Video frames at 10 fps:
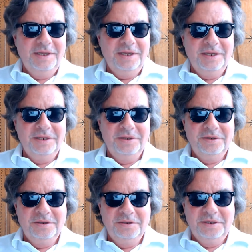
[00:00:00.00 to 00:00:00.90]
And
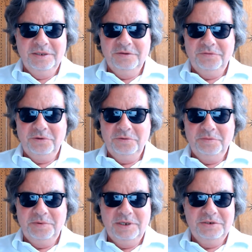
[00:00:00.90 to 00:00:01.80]
in the
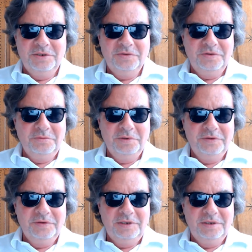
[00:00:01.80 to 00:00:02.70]
following pages we'll
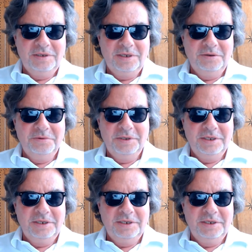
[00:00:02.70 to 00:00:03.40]
see how we